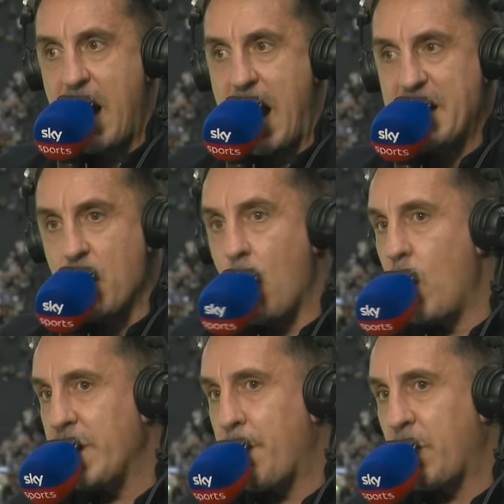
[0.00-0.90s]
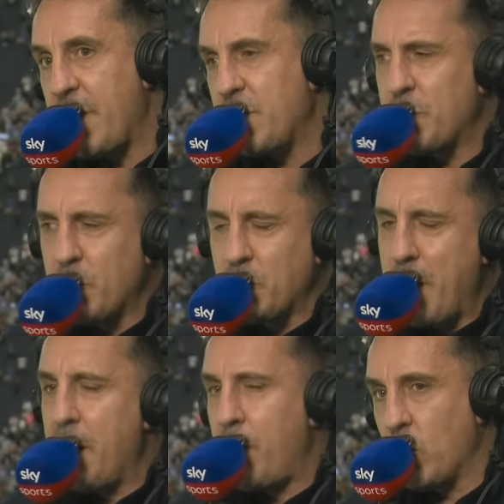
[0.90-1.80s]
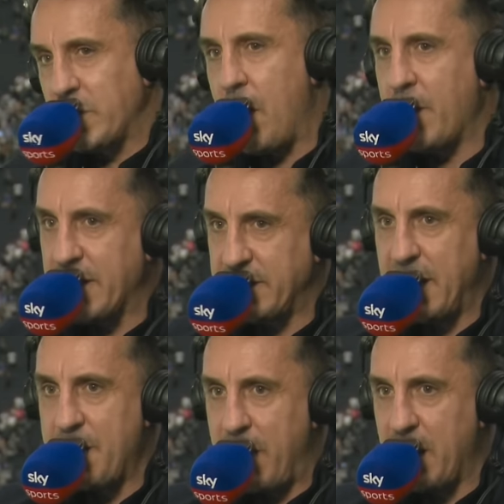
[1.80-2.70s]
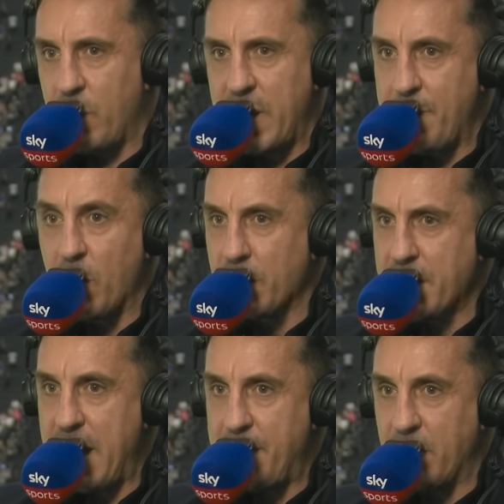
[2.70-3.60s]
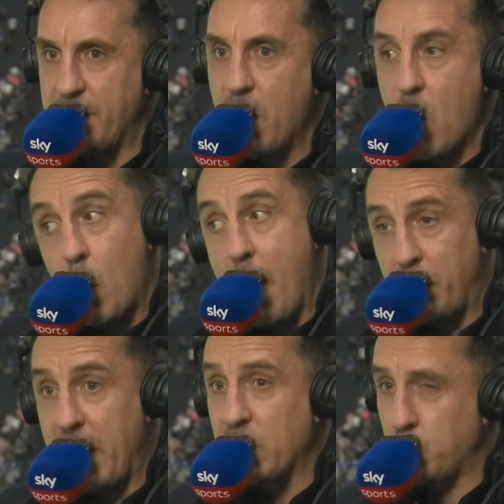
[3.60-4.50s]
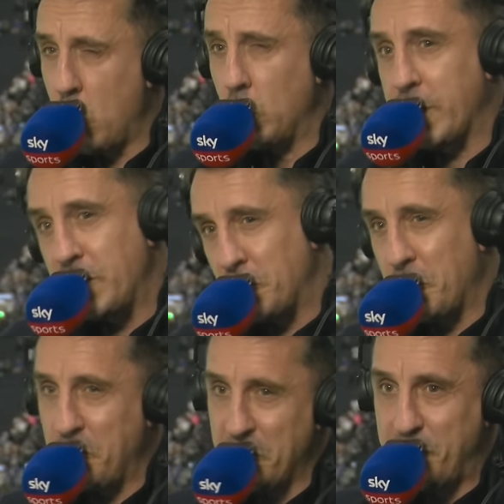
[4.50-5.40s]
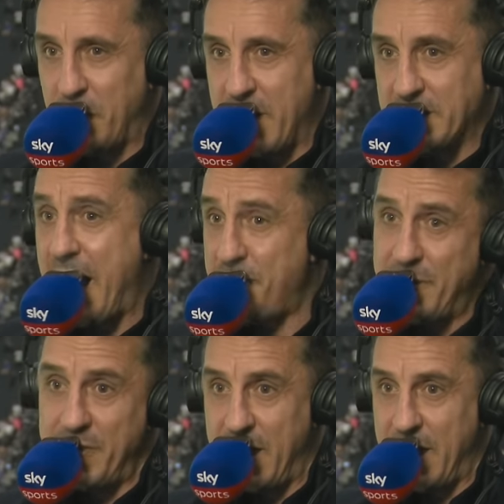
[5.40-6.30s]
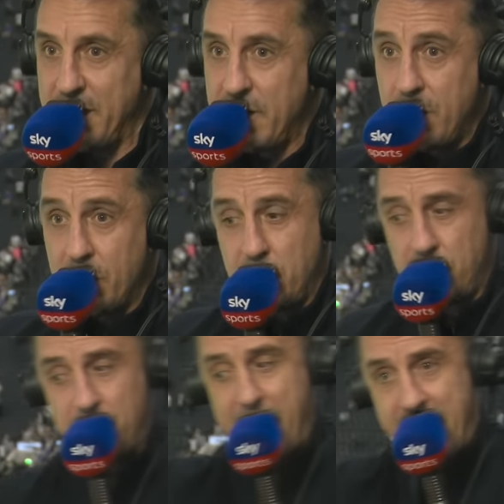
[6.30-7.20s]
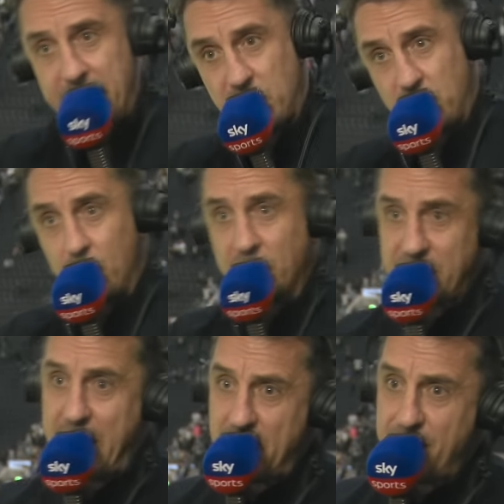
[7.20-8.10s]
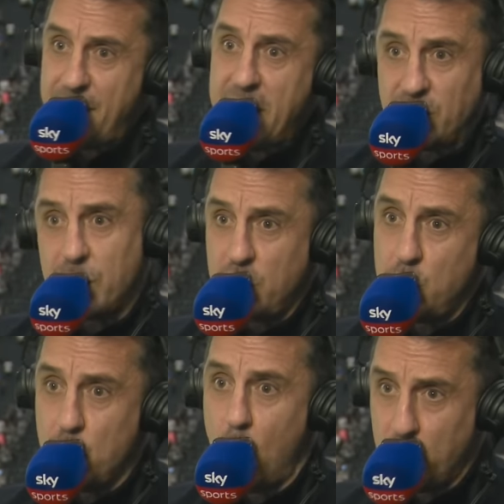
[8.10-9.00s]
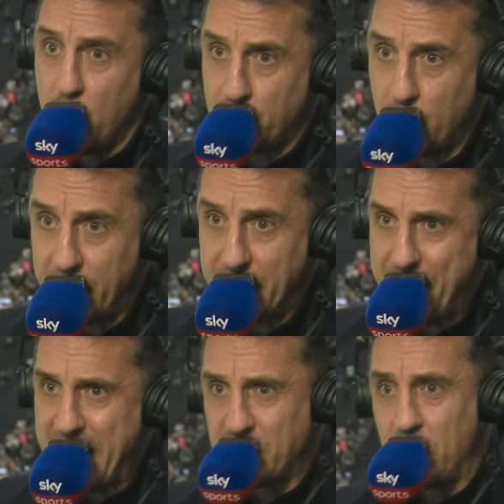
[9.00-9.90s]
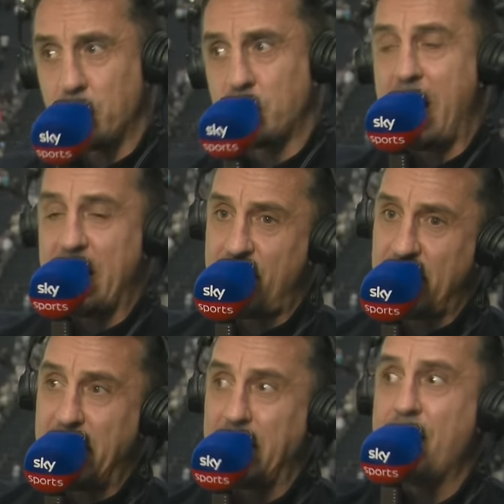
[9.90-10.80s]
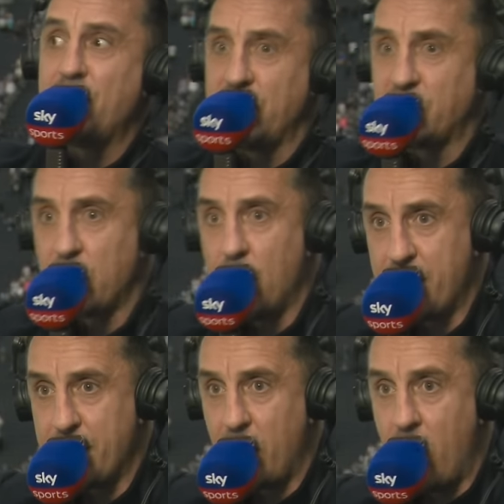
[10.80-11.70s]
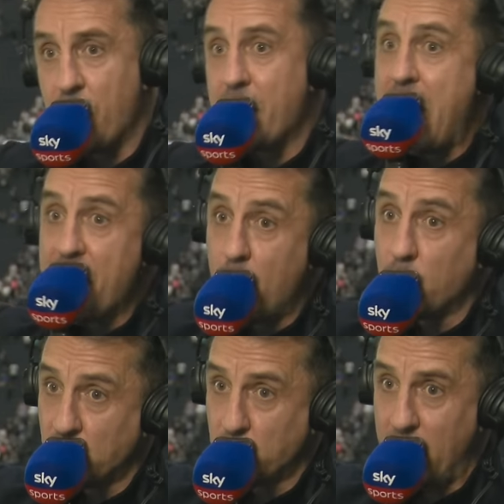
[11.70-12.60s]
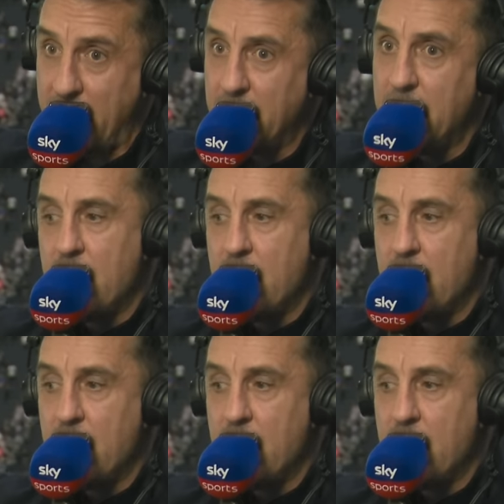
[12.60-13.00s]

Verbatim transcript: I know when a play. There, there, were some elbows out there today, by the way. I'm not going to name them where players were looking to do the other players. I've been there when you do that into someone's side of the face, you know you're doing that. That's not just like, if you like, leveraging to go up for a ball. There are those as well,